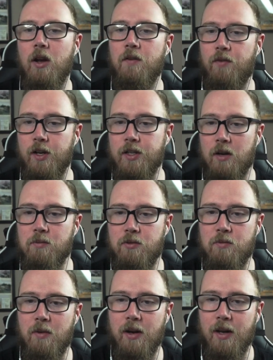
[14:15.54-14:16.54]
for example,
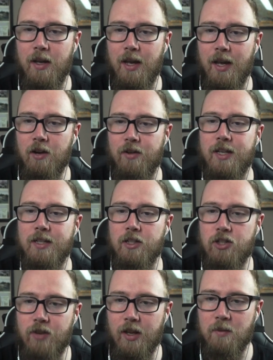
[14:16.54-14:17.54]
my increase in
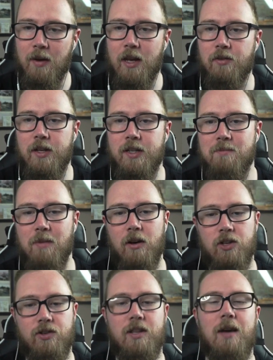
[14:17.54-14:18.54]
strength, my increase in mastery.